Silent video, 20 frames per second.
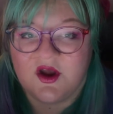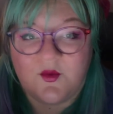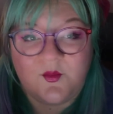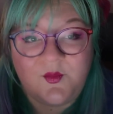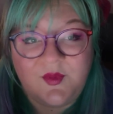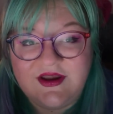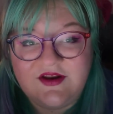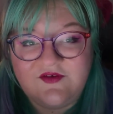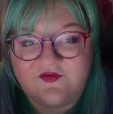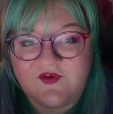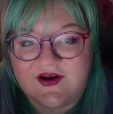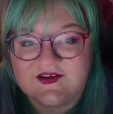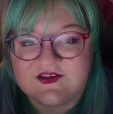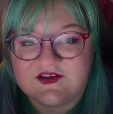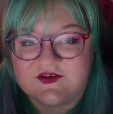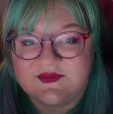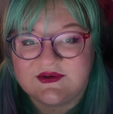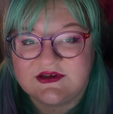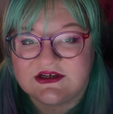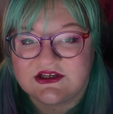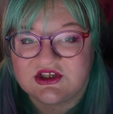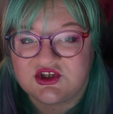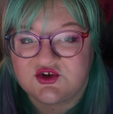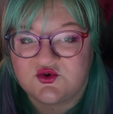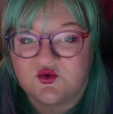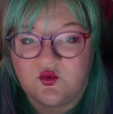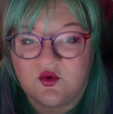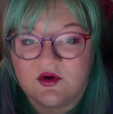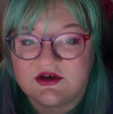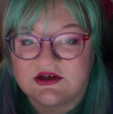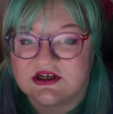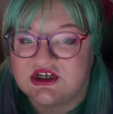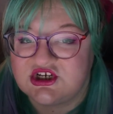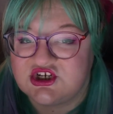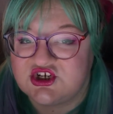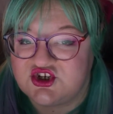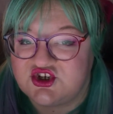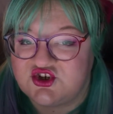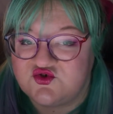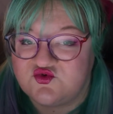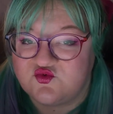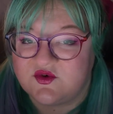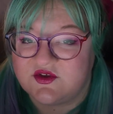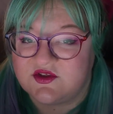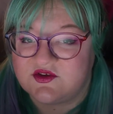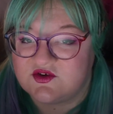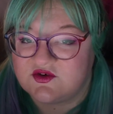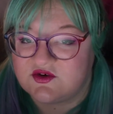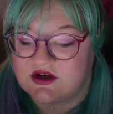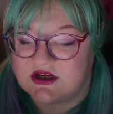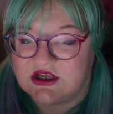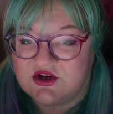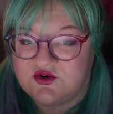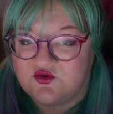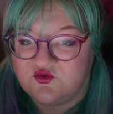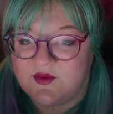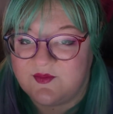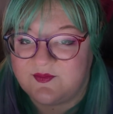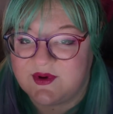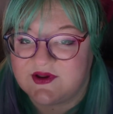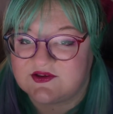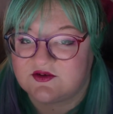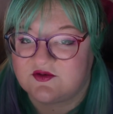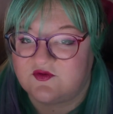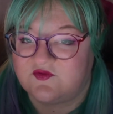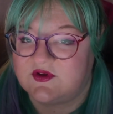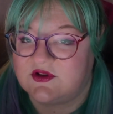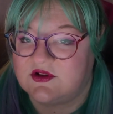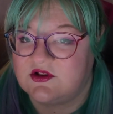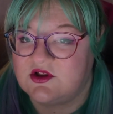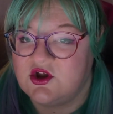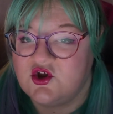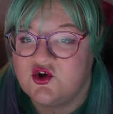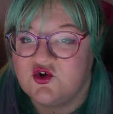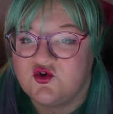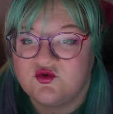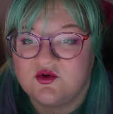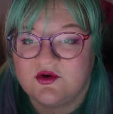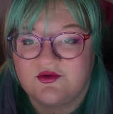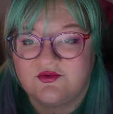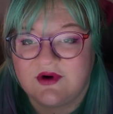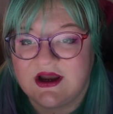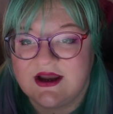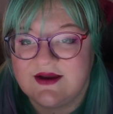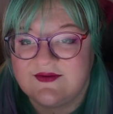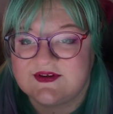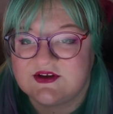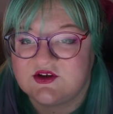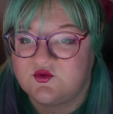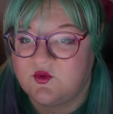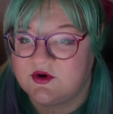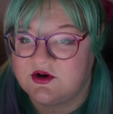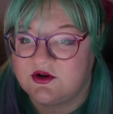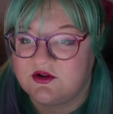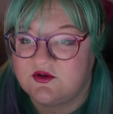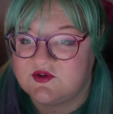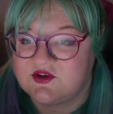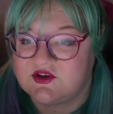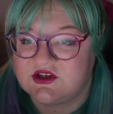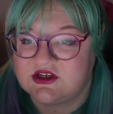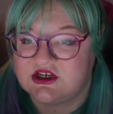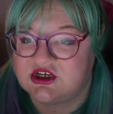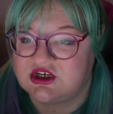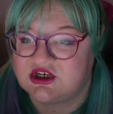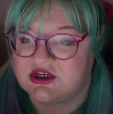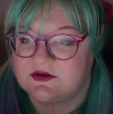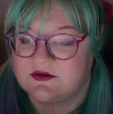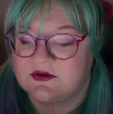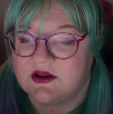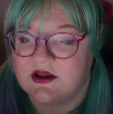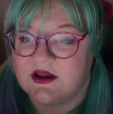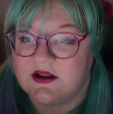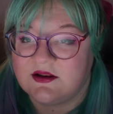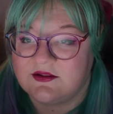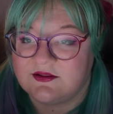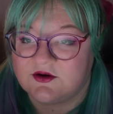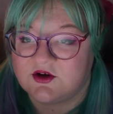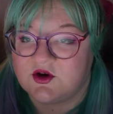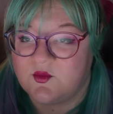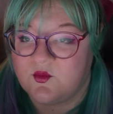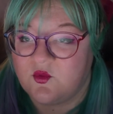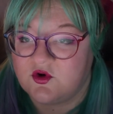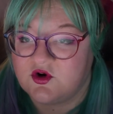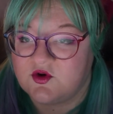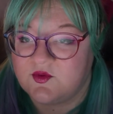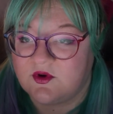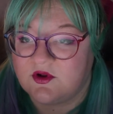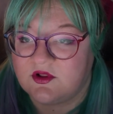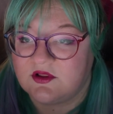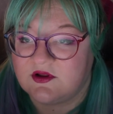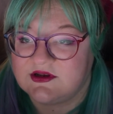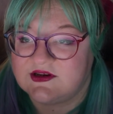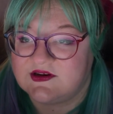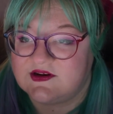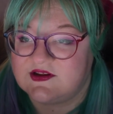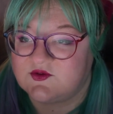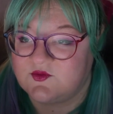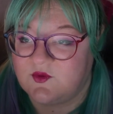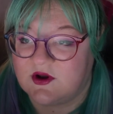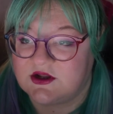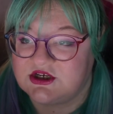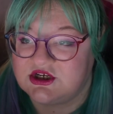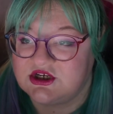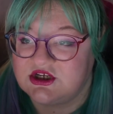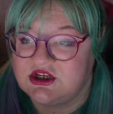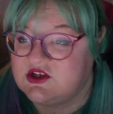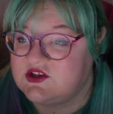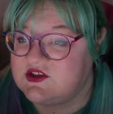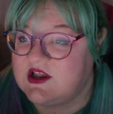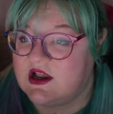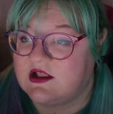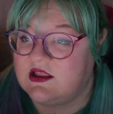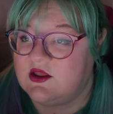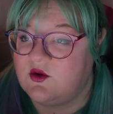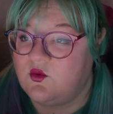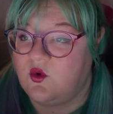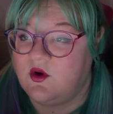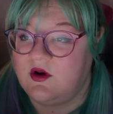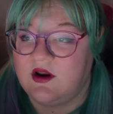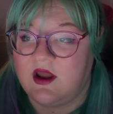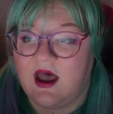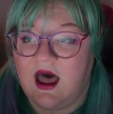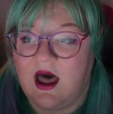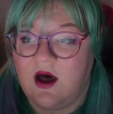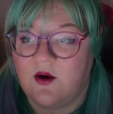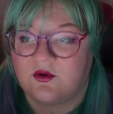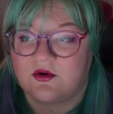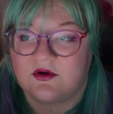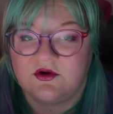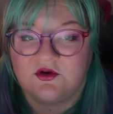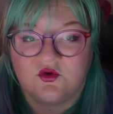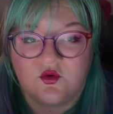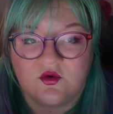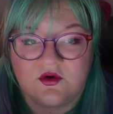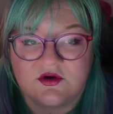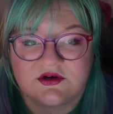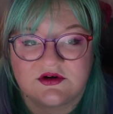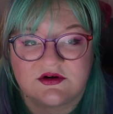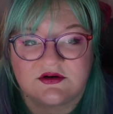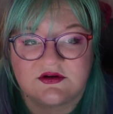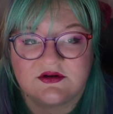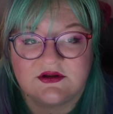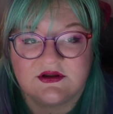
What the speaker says: "By advising me as to what I should do with Sir Henry Baskerville, who arrives at Waterloo Station." Dr. Mortimer looked at his watch. "In exactly 1 hour and a quarter."